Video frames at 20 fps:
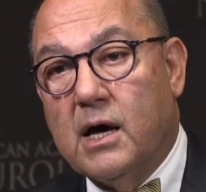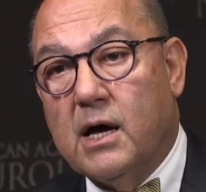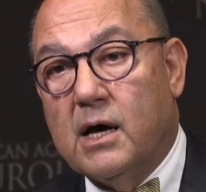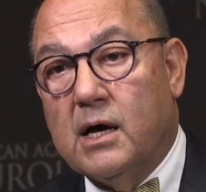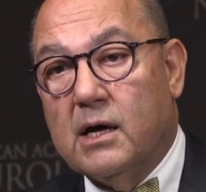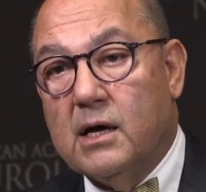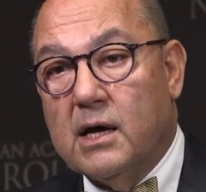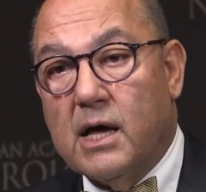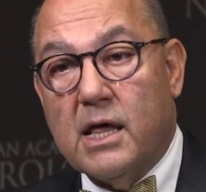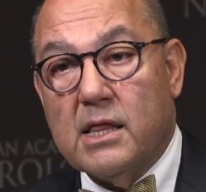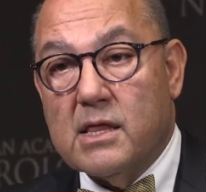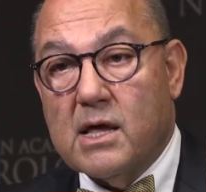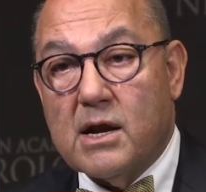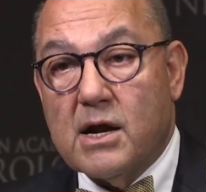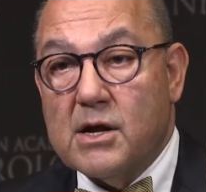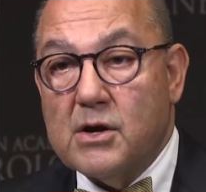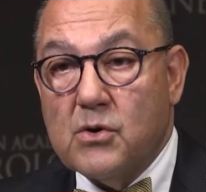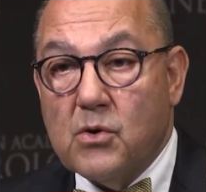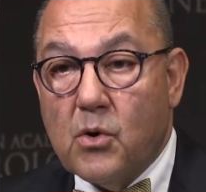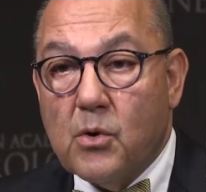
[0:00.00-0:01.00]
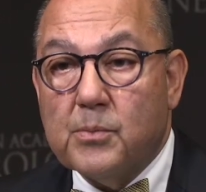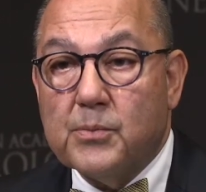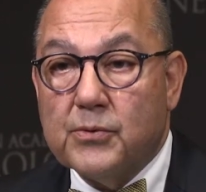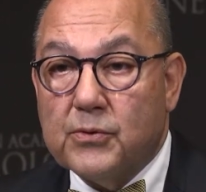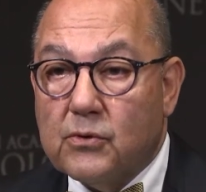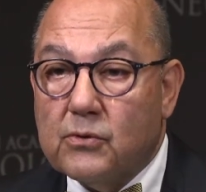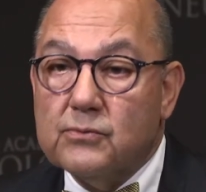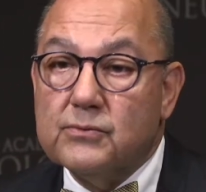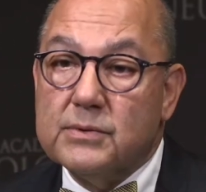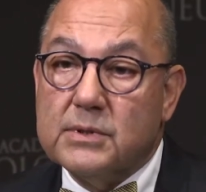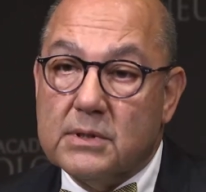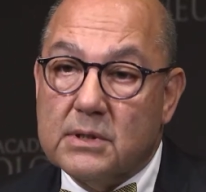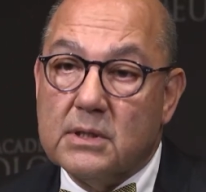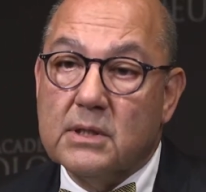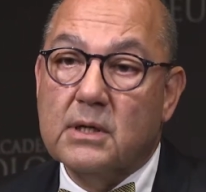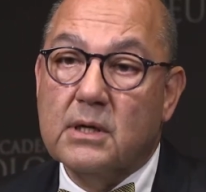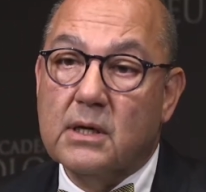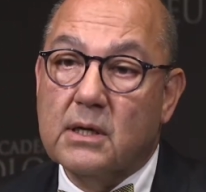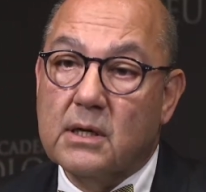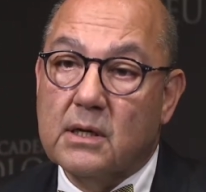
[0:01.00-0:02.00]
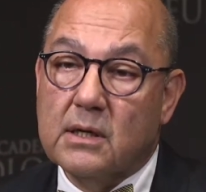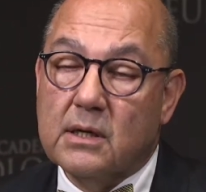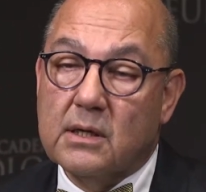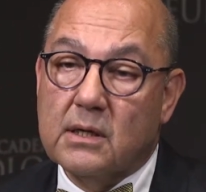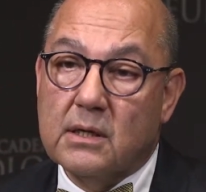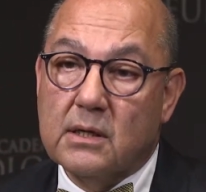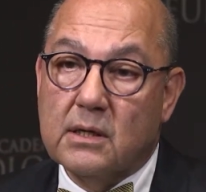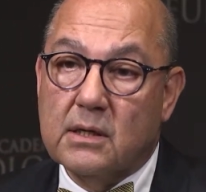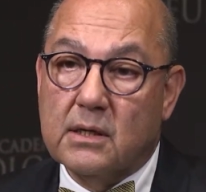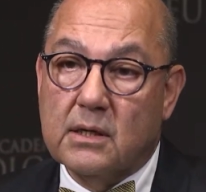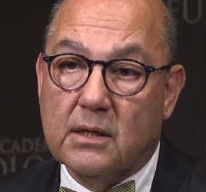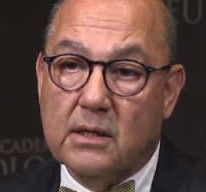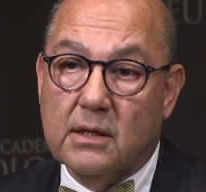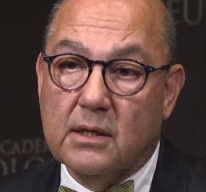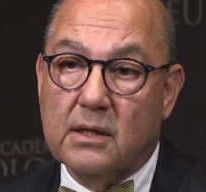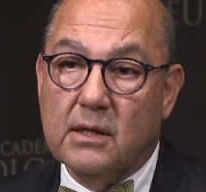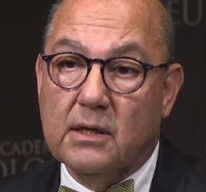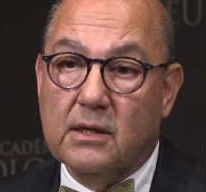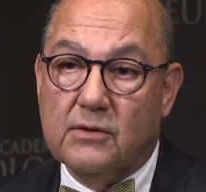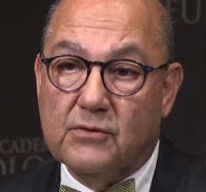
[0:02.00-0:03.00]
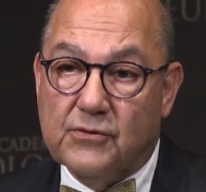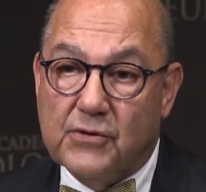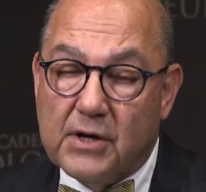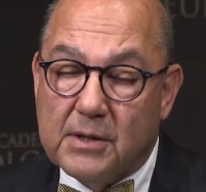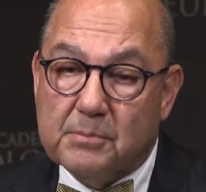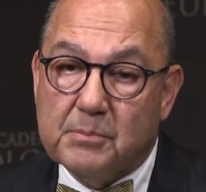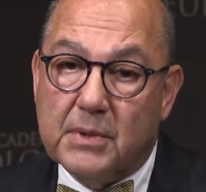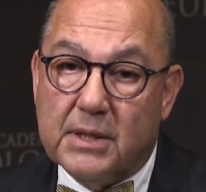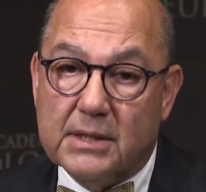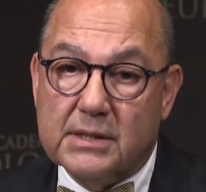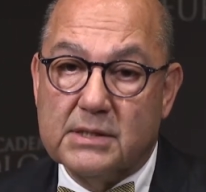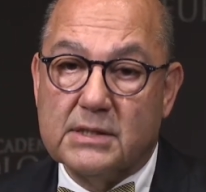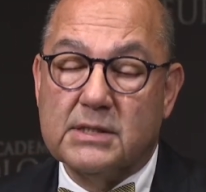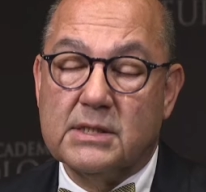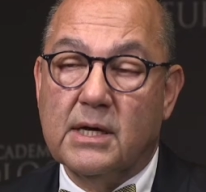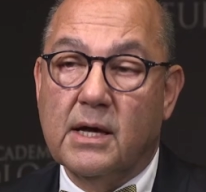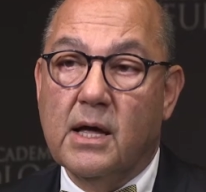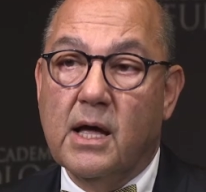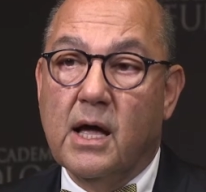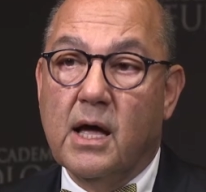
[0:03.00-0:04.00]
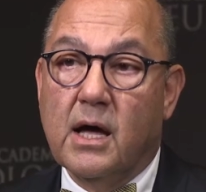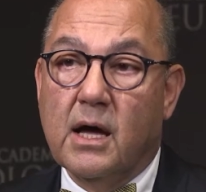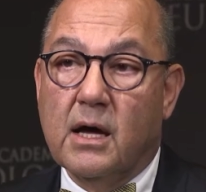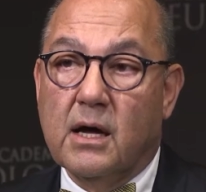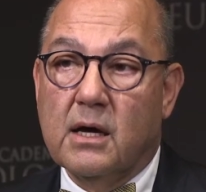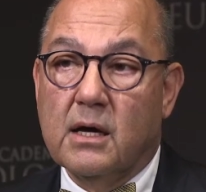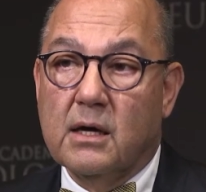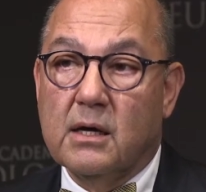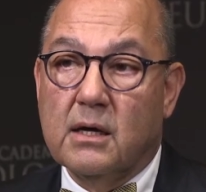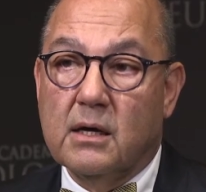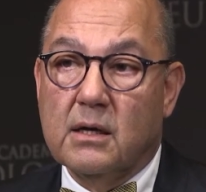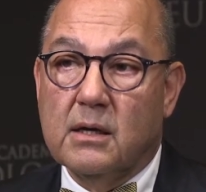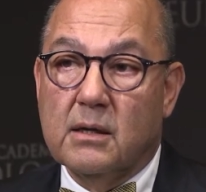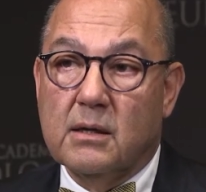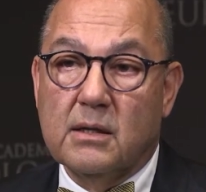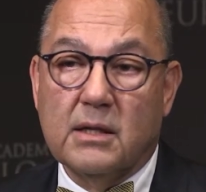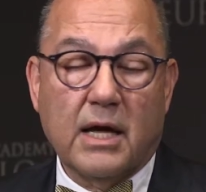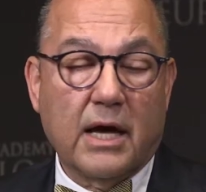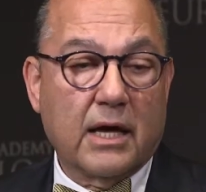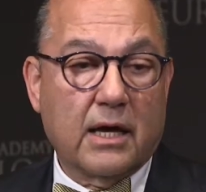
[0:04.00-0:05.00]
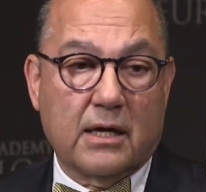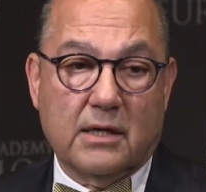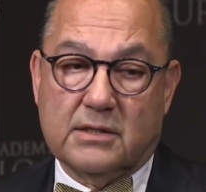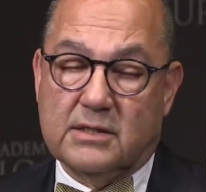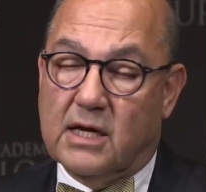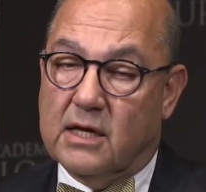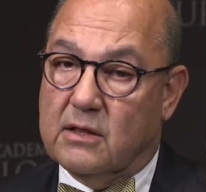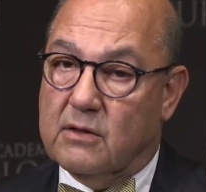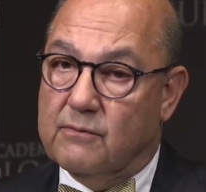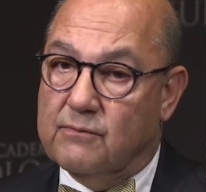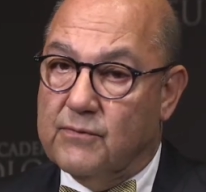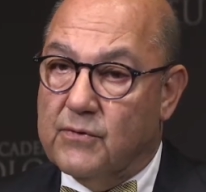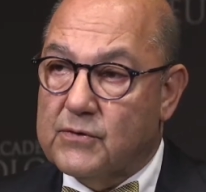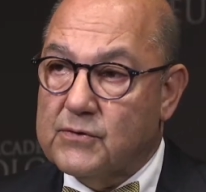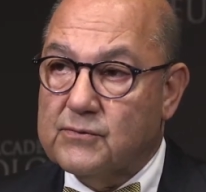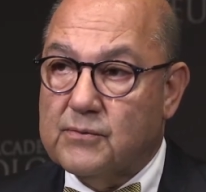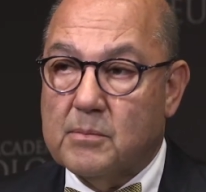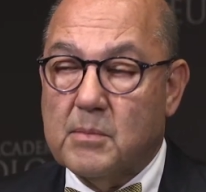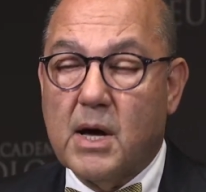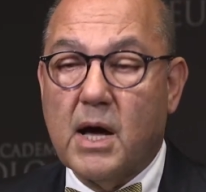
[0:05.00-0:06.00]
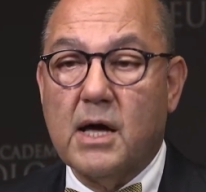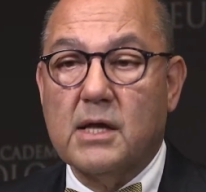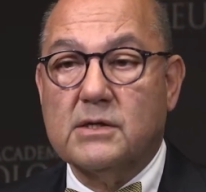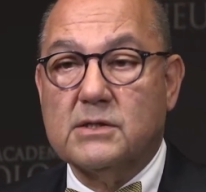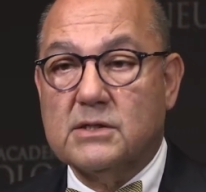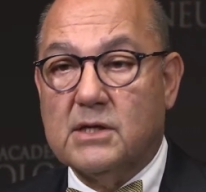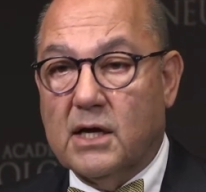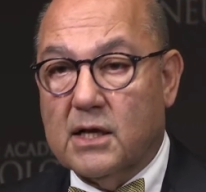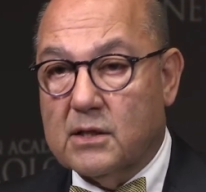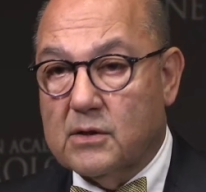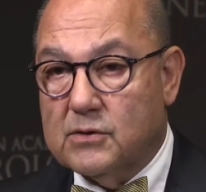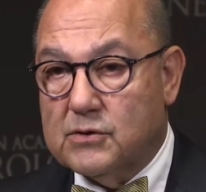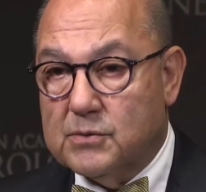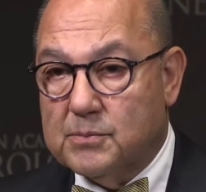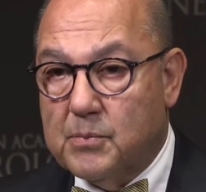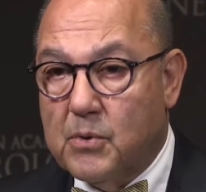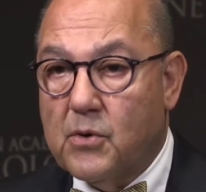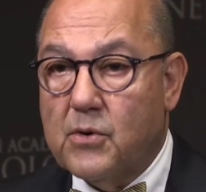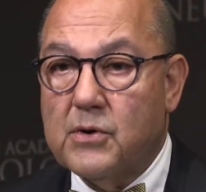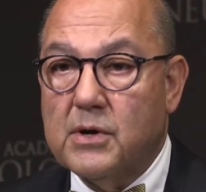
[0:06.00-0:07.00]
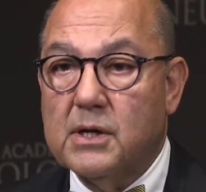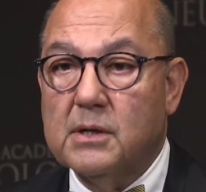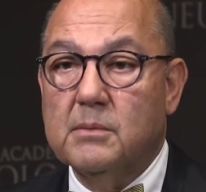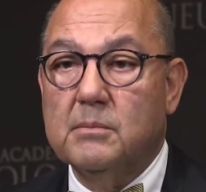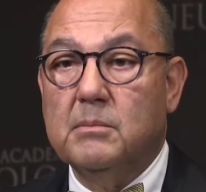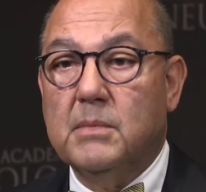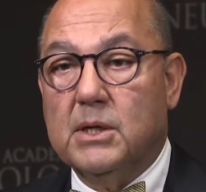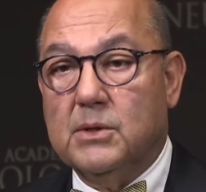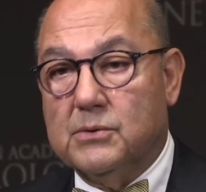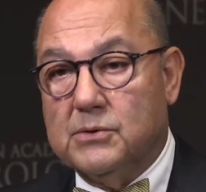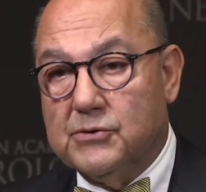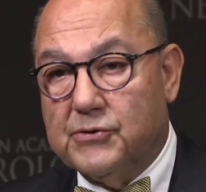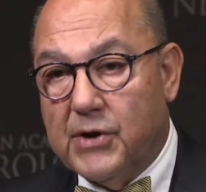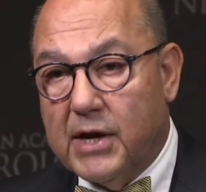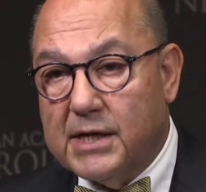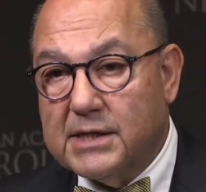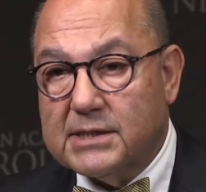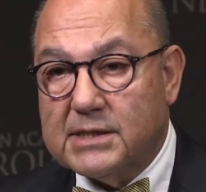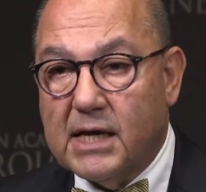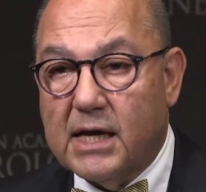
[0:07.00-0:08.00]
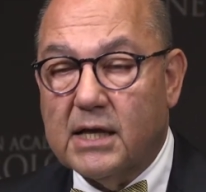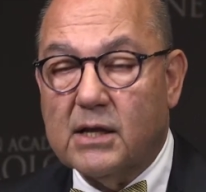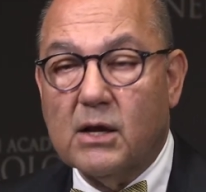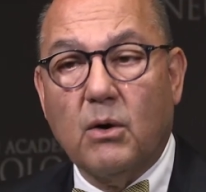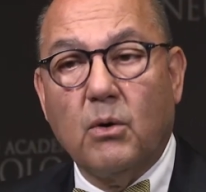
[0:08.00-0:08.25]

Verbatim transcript: uh, and there are no proven uh, treatments uh, like cyclophosphamide, cyclosporin, methotrexate.